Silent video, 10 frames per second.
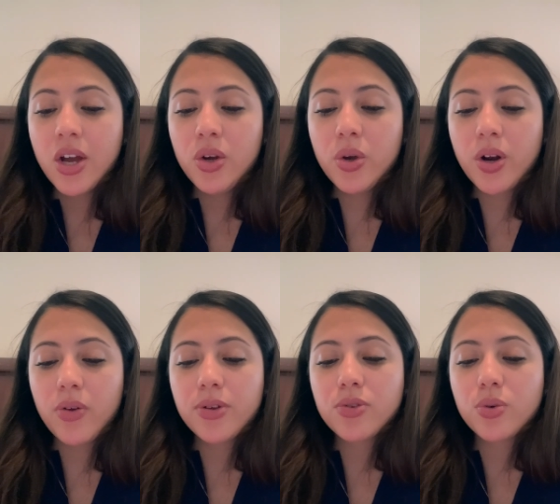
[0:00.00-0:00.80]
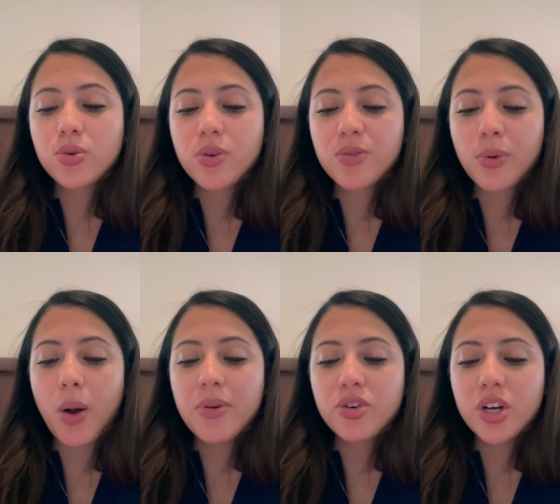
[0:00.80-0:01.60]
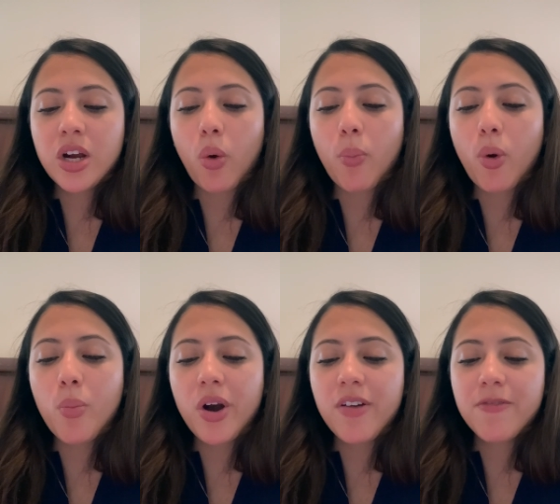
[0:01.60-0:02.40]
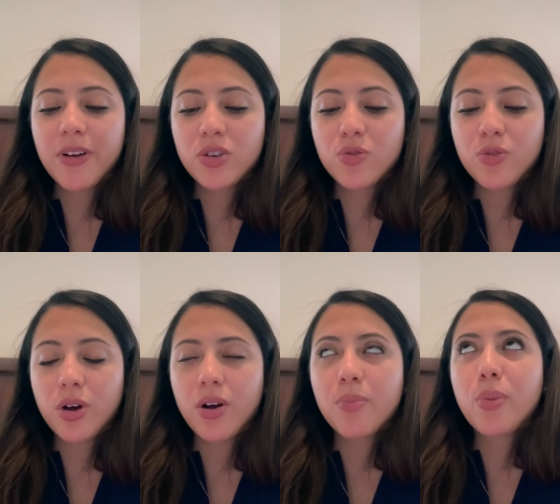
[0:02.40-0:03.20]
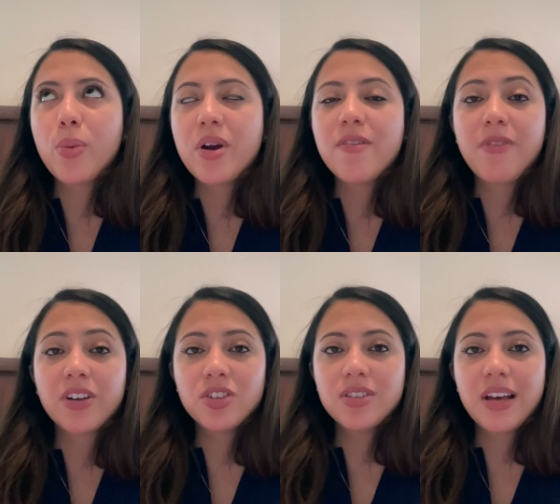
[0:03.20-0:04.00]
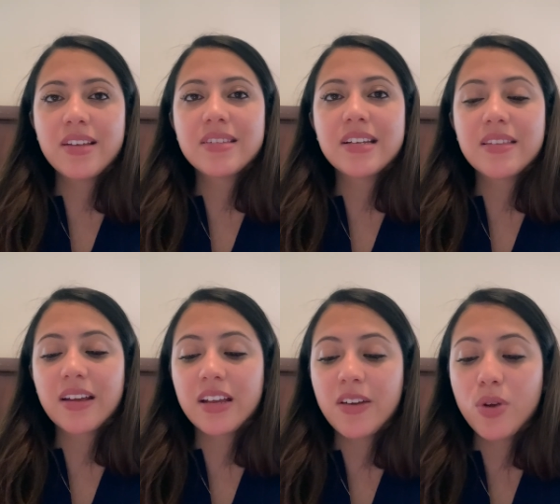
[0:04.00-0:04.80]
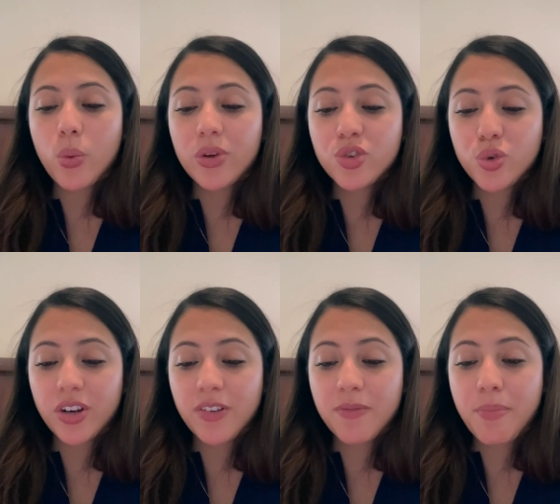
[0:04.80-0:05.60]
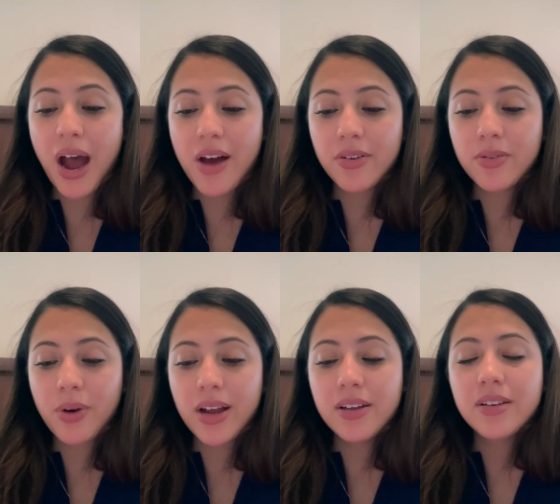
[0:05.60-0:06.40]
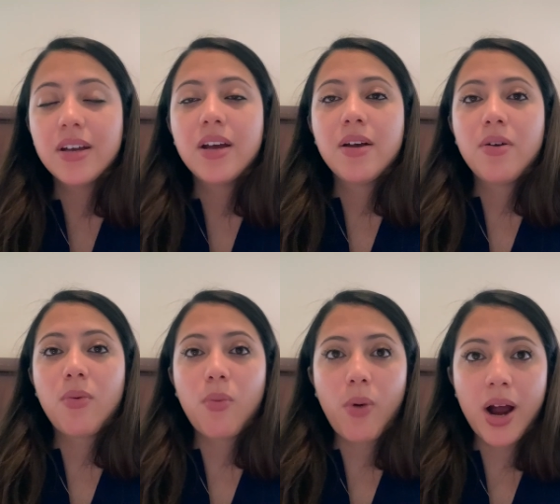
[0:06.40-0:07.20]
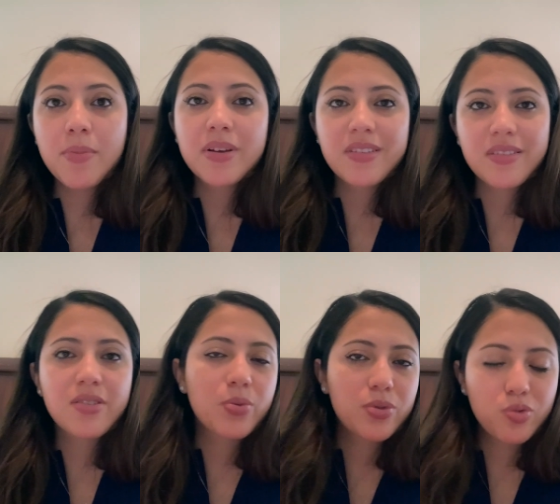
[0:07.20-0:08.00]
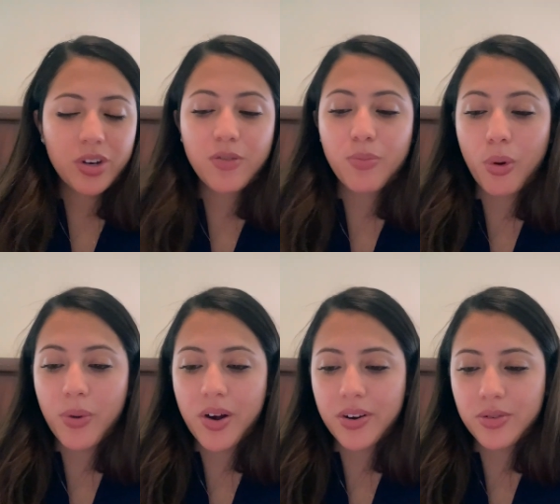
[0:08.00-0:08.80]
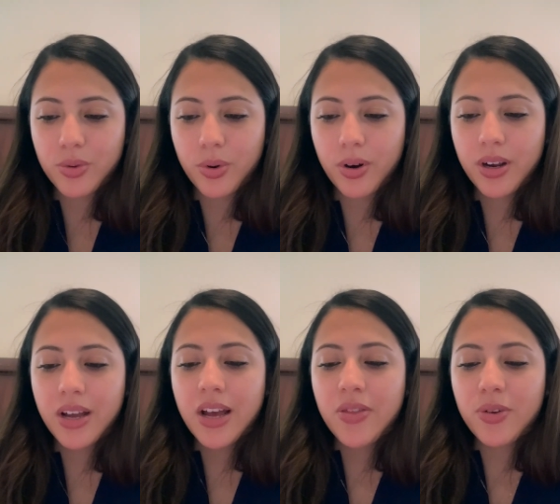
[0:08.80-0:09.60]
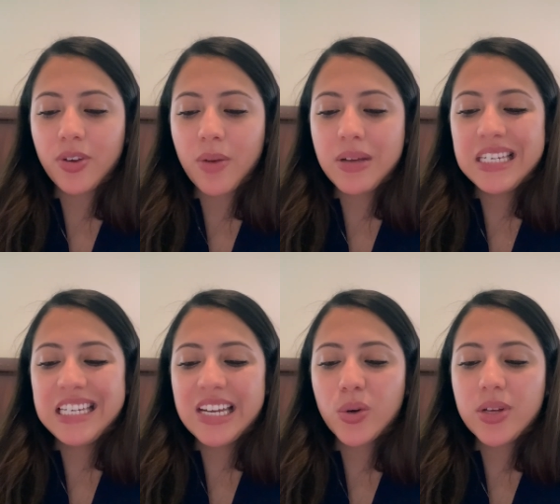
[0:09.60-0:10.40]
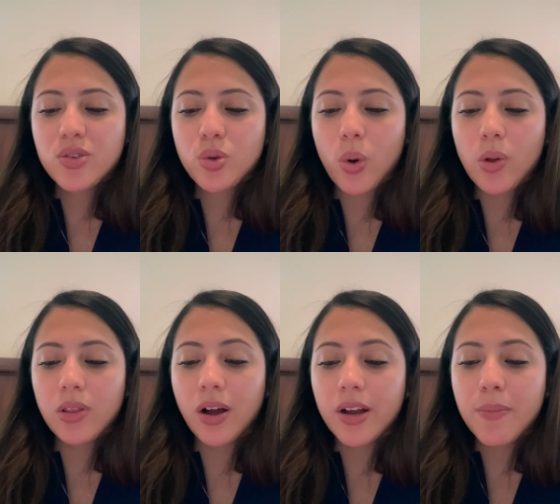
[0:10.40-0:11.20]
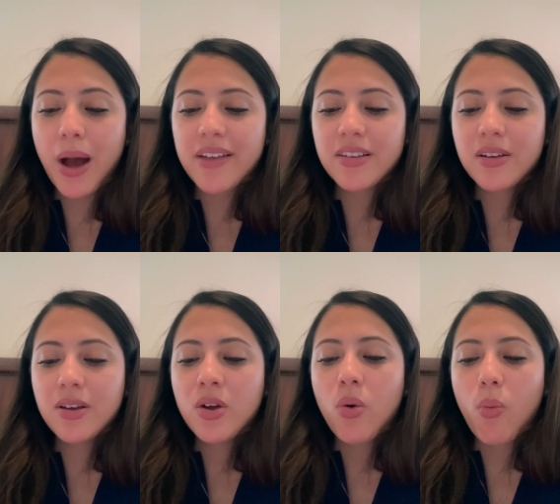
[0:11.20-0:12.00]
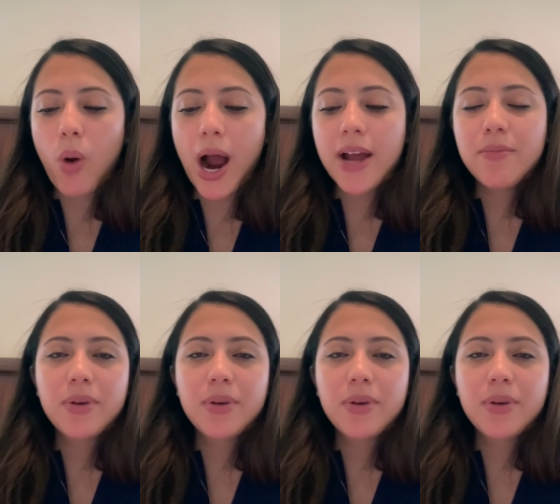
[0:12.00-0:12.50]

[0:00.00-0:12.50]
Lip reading: You can also do a spirometry or pulmonary function test, and it's going to give you a restrictive pattern, right? Why? Because it's a restrictive pulmonary disorder. There's going to be decreased total lung capacity. Why?